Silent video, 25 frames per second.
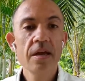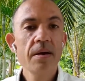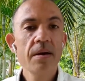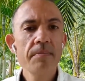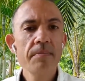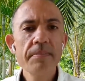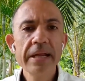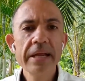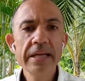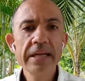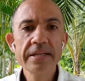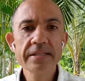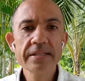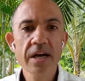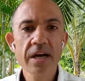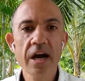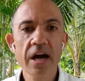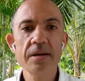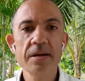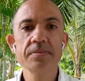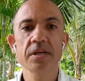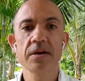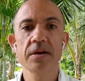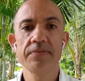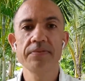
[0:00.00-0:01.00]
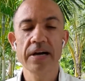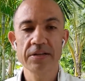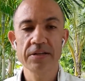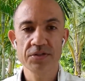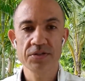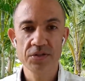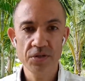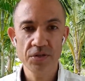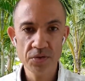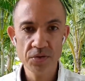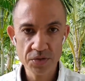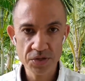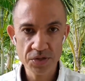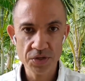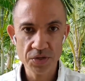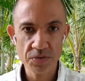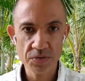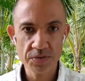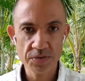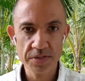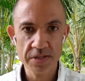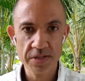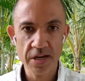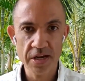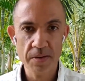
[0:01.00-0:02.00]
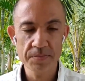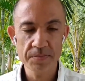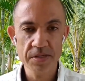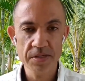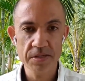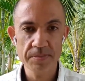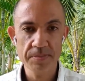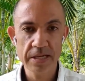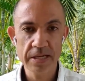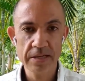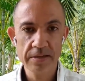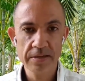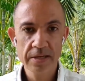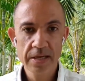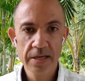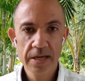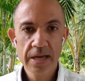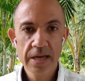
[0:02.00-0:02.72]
Many times I've had new students come to me